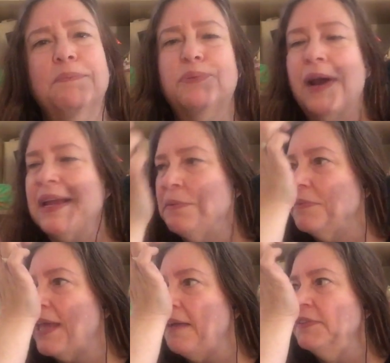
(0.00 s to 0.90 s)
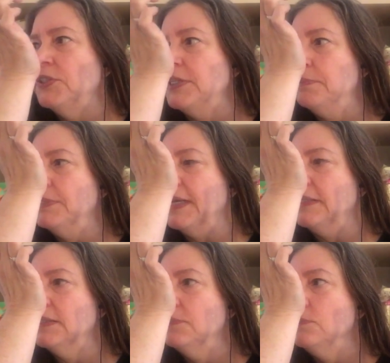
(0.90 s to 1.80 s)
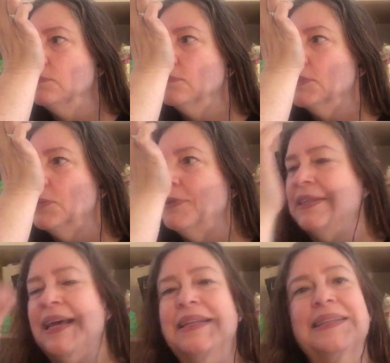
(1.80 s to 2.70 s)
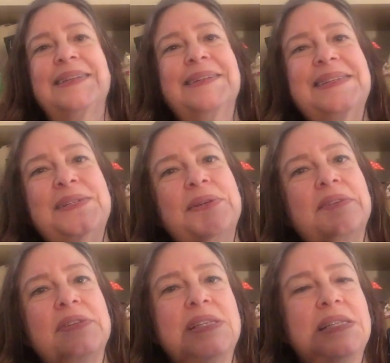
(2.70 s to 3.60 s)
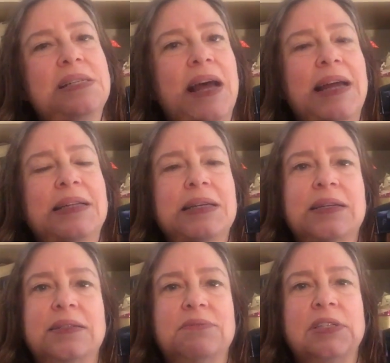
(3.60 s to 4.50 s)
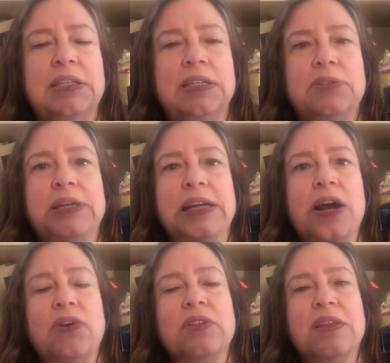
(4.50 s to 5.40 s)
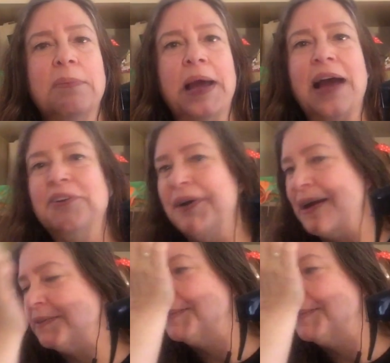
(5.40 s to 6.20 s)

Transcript: bright lavendery blend with that little sort of slight vanilla-y note in the background.